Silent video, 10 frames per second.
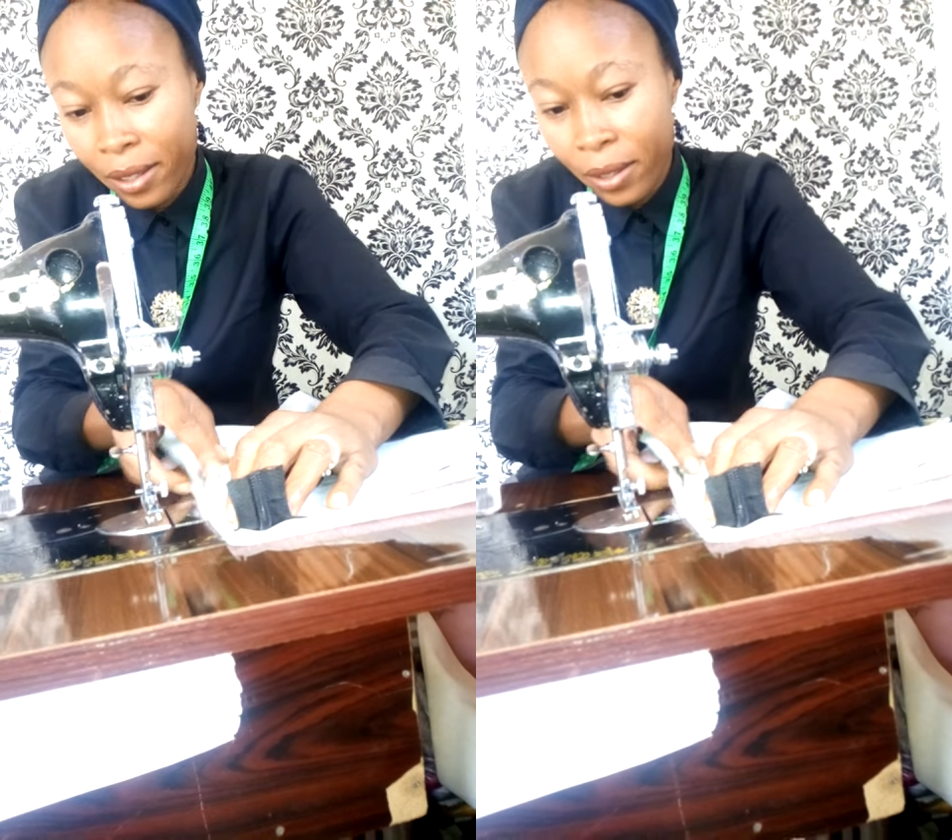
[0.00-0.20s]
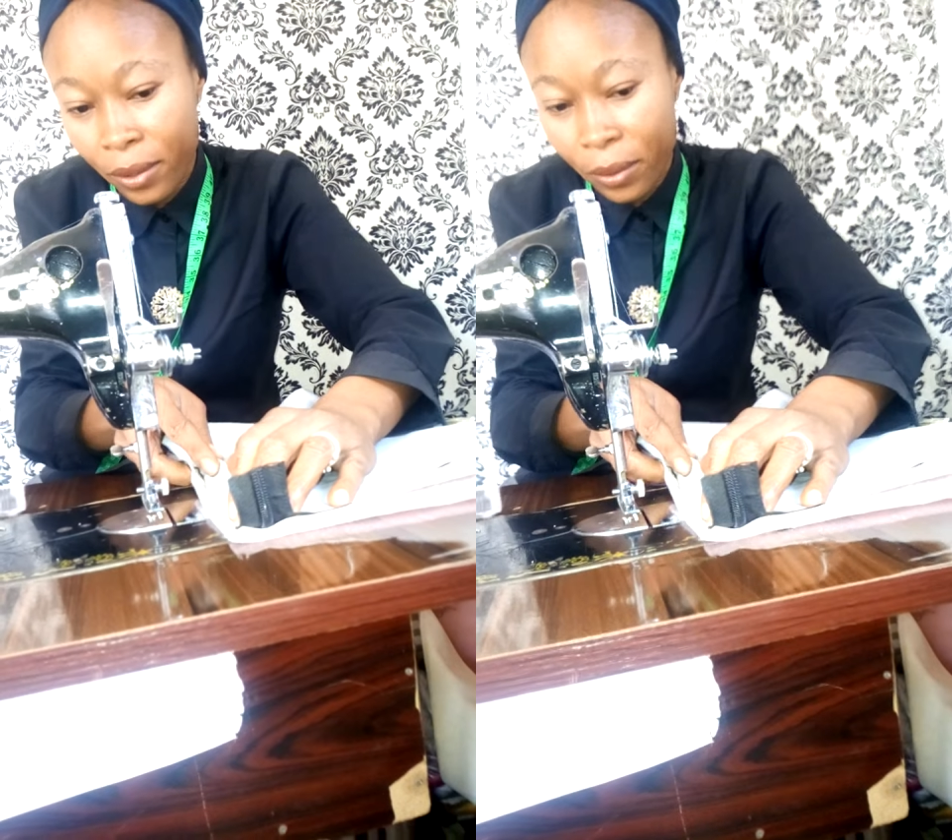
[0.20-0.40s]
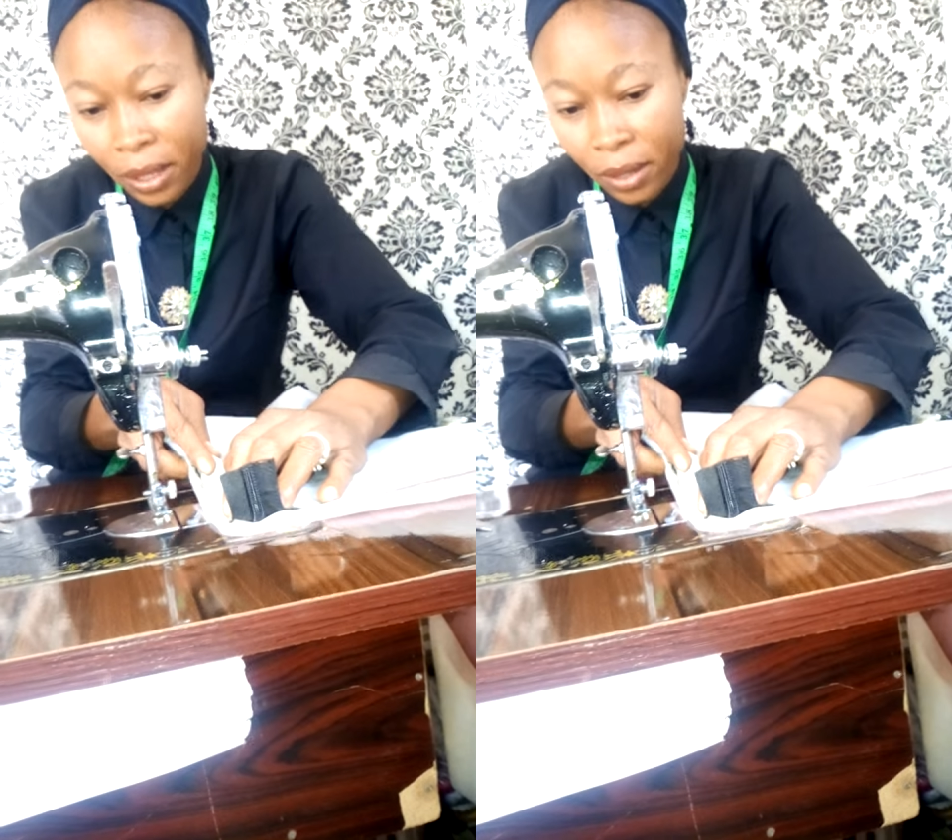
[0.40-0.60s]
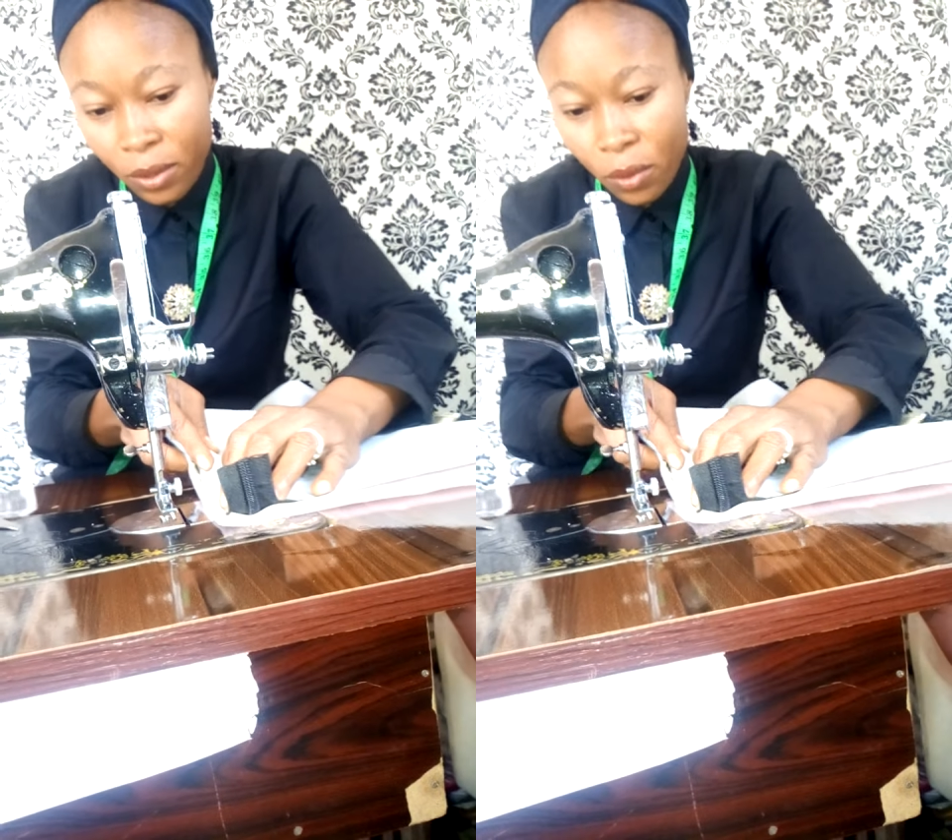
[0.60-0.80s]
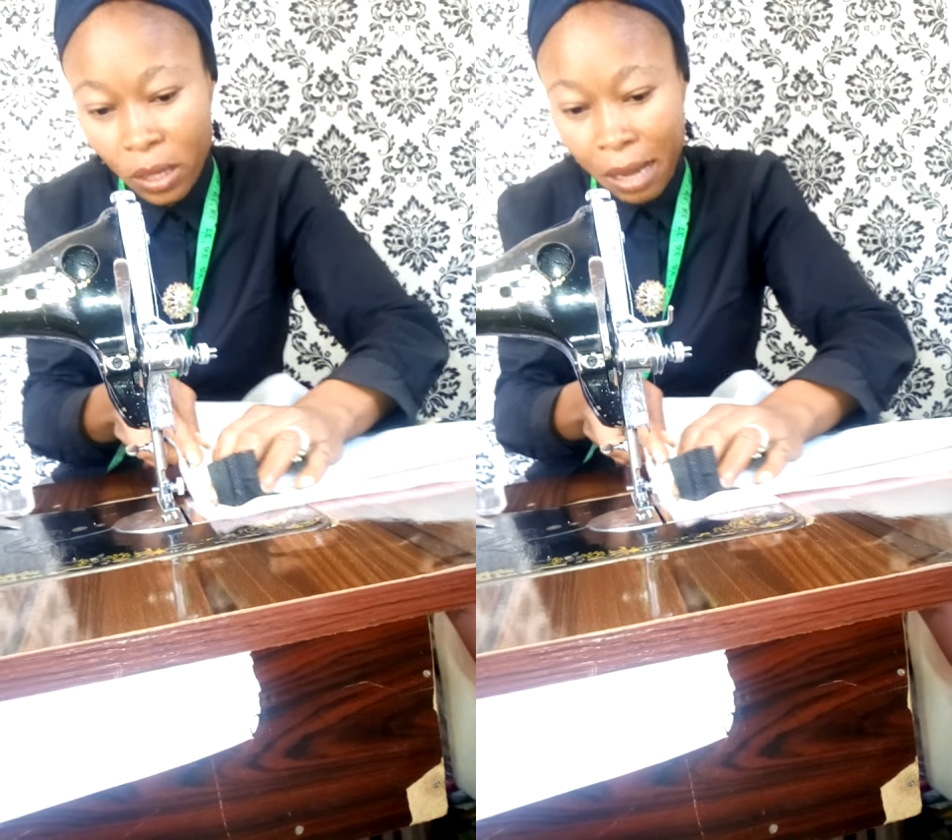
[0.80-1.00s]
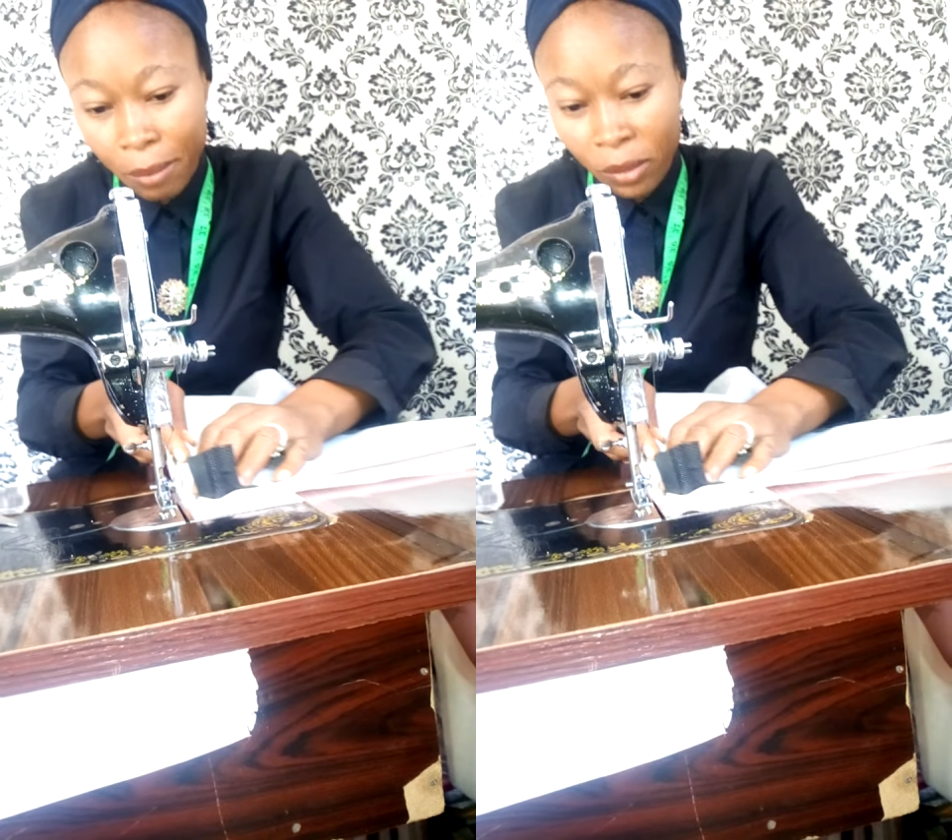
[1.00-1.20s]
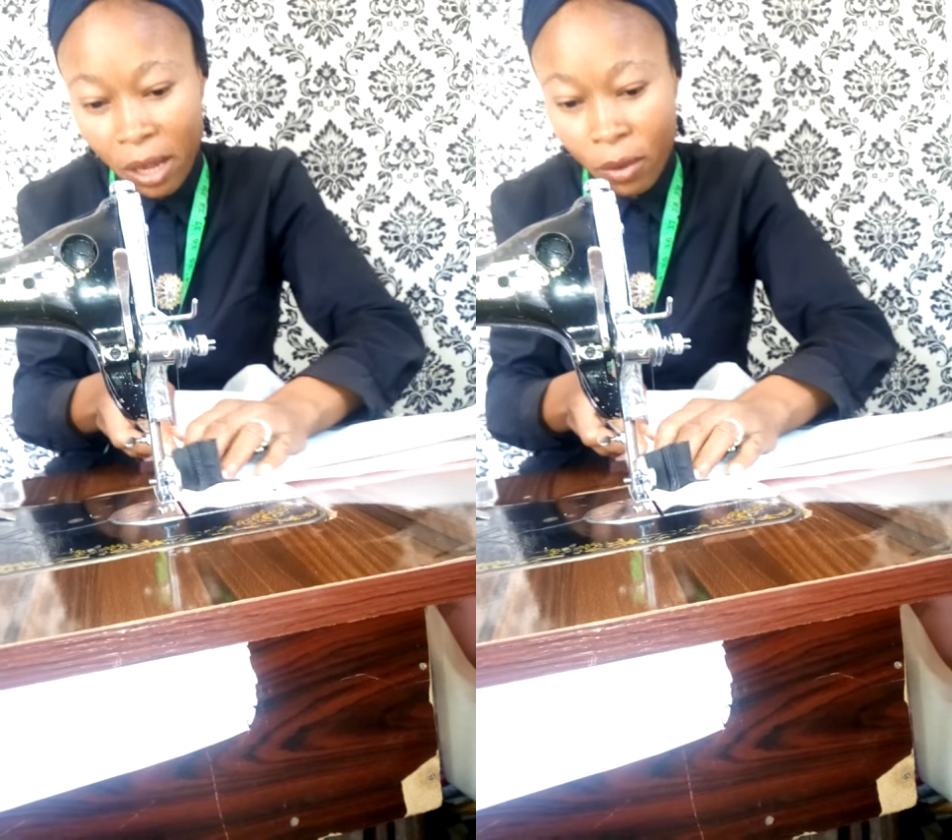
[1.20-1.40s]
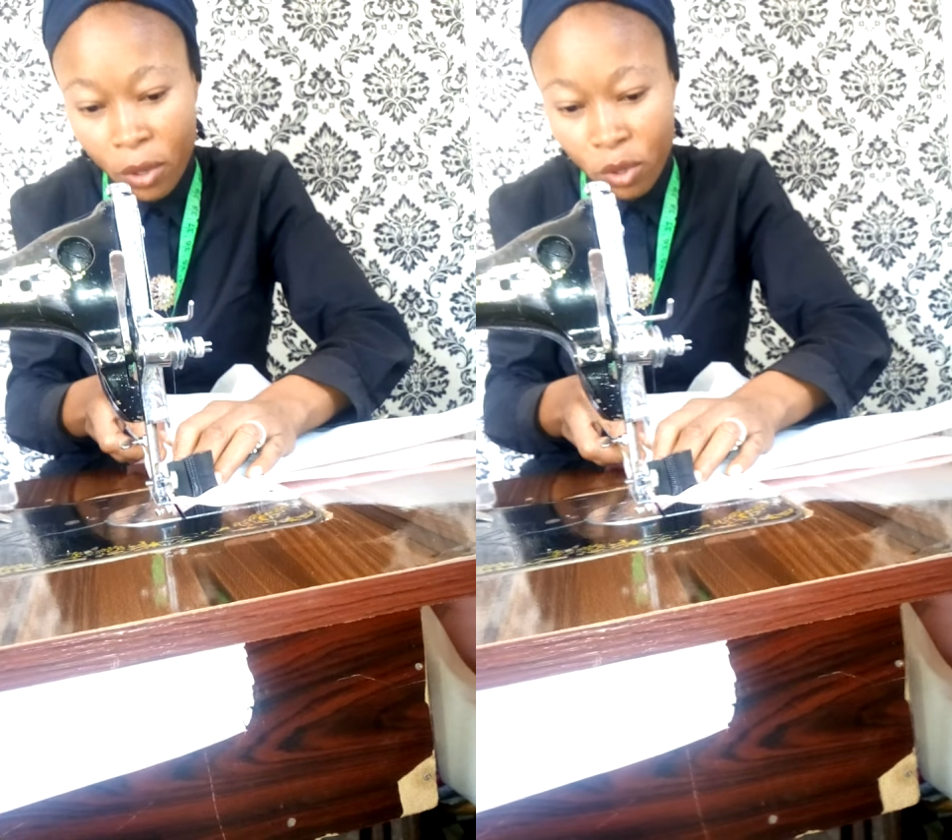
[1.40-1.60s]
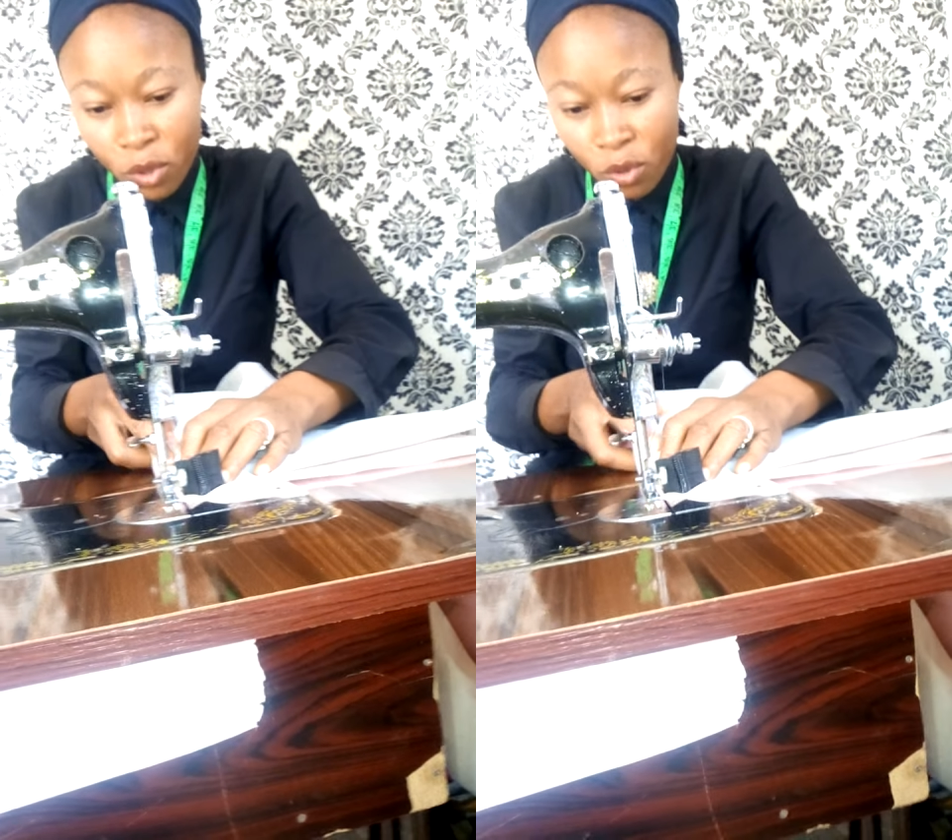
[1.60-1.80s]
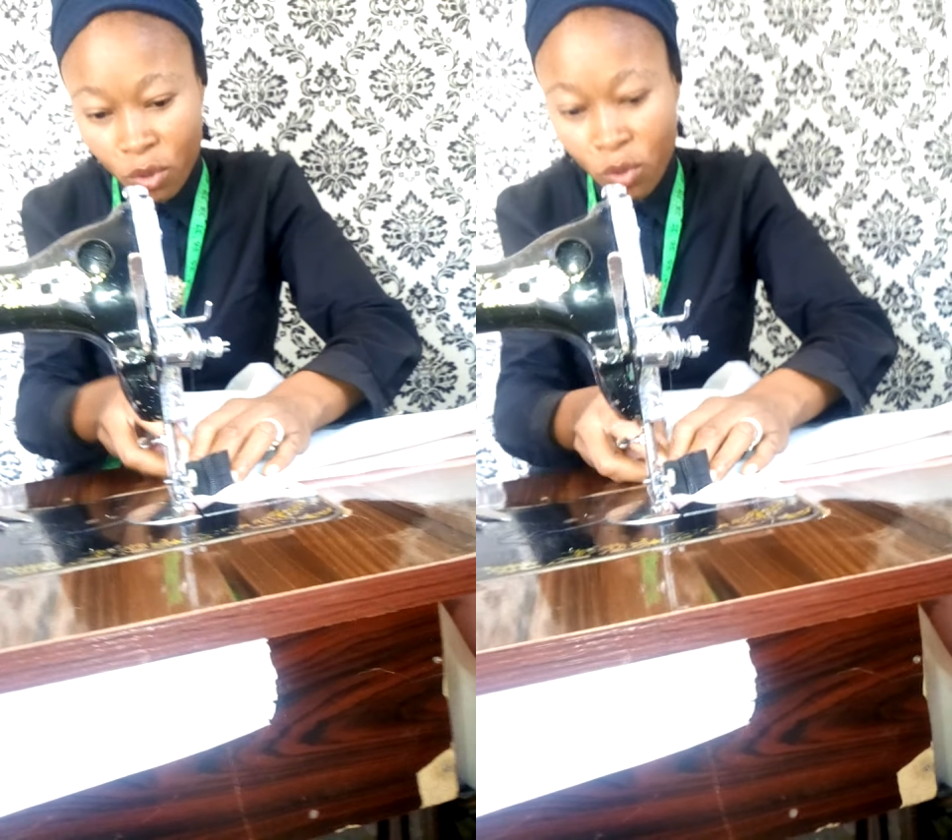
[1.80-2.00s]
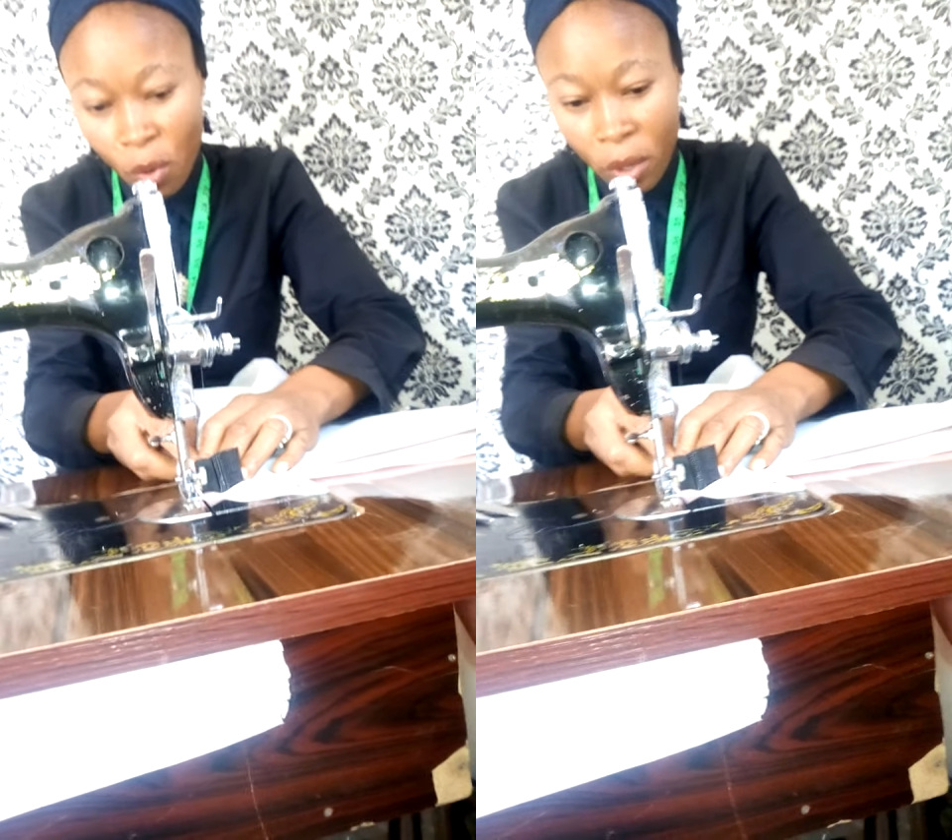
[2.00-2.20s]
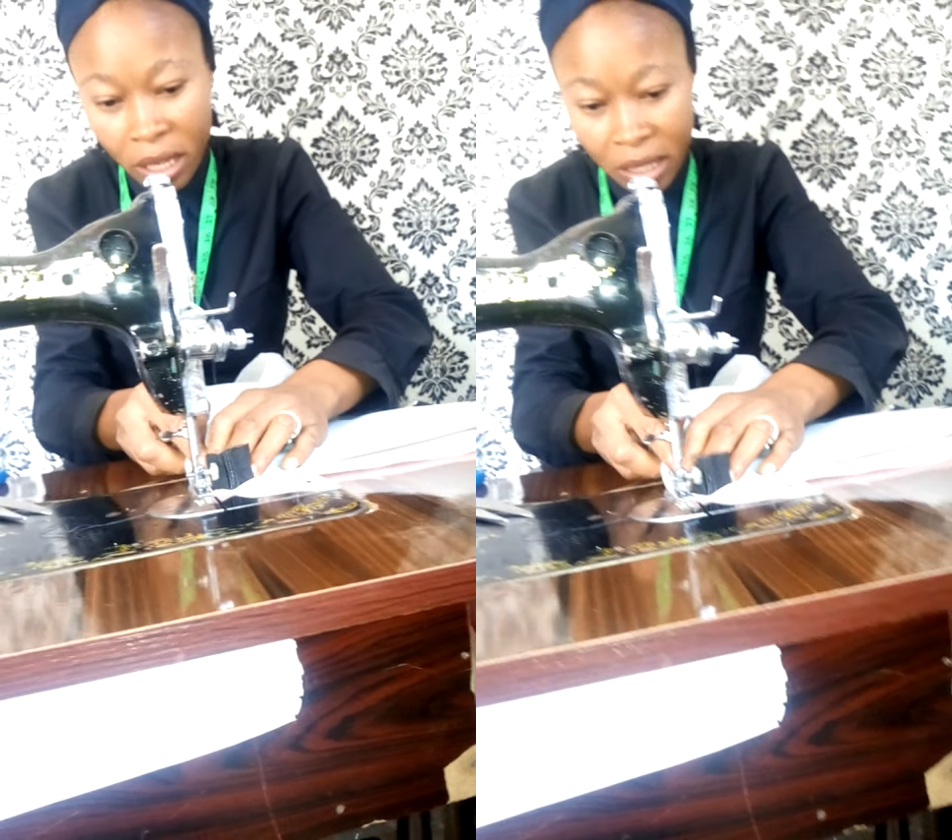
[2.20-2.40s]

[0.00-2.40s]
Okay, so now I'm now going to sew it.